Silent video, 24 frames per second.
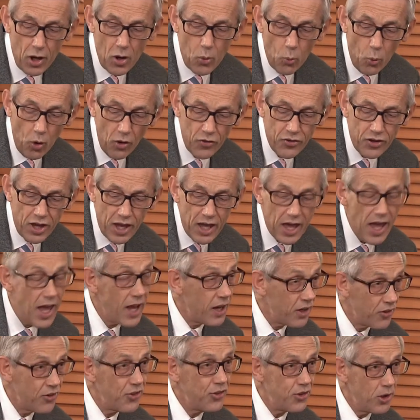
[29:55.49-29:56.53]
was
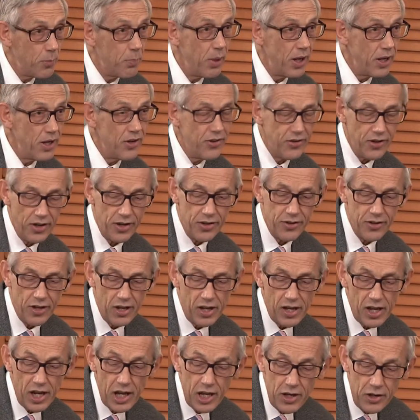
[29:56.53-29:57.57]
extirpated
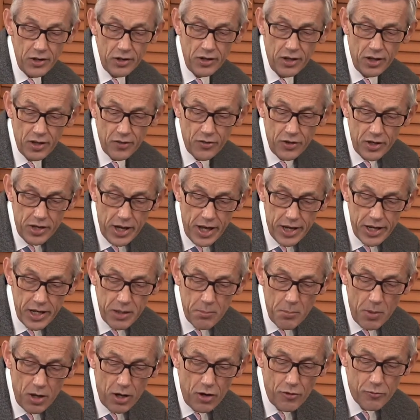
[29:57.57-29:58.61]
in the
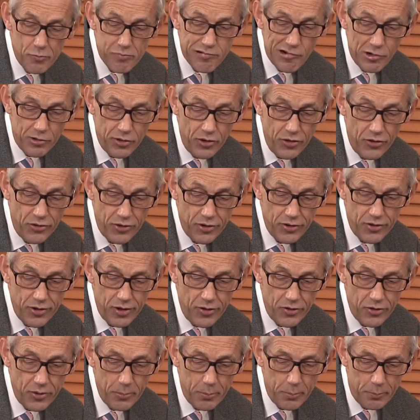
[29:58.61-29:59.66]
name of
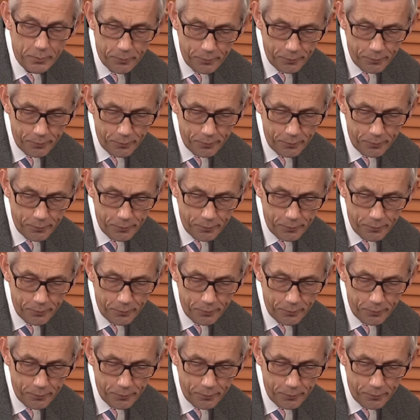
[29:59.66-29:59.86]
Protestantism.